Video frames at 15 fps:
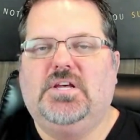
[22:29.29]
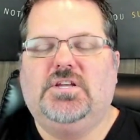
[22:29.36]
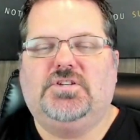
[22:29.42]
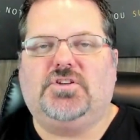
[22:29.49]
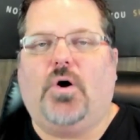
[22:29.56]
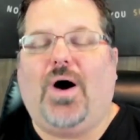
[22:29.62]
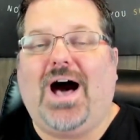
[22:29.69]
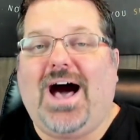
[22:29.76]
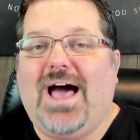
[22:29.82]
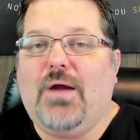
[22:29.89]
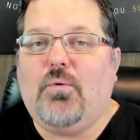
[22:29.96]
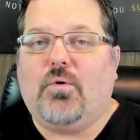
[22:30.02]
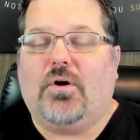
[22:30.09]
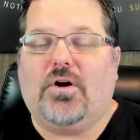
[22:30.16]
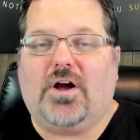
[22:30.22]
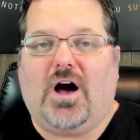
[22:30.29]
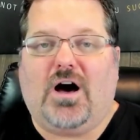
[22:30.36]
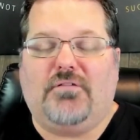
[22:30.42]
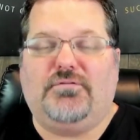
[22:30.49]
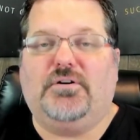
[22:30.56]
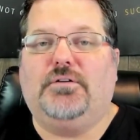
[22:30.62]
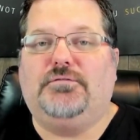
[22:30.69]
So I work
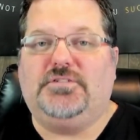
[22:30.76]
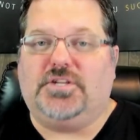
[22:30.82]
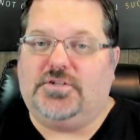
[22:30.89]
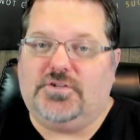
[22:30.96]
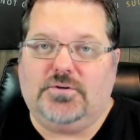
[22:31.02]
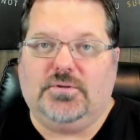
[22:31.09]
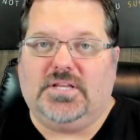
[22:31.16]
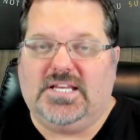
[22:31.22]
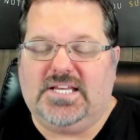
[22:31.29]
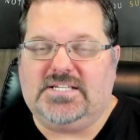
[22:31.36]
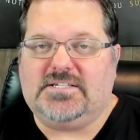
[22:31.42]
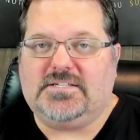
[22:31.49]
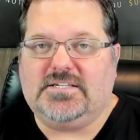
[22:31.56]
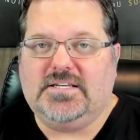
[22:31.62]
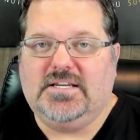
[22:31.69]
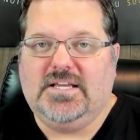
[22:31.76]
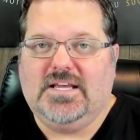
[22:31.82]
off of to-do lists.